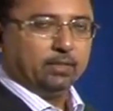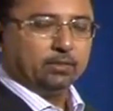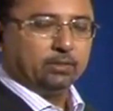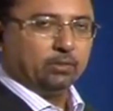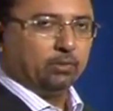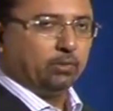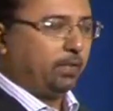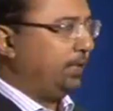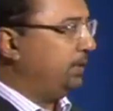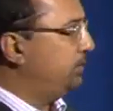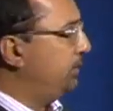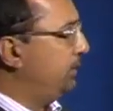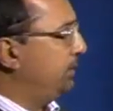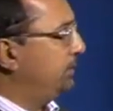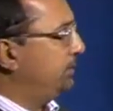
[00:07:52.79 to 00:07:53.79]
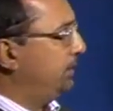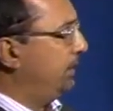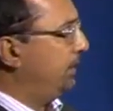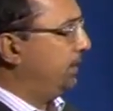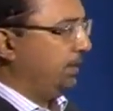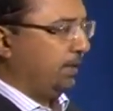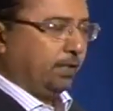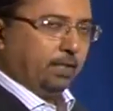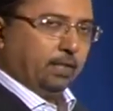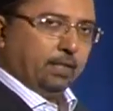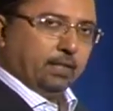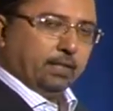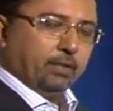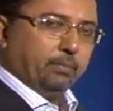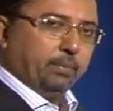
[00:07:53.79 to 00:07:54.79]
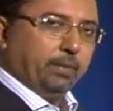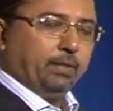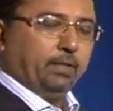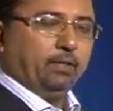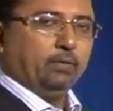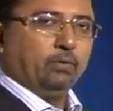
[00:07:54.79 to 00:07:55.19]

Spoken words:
So as you can see, depending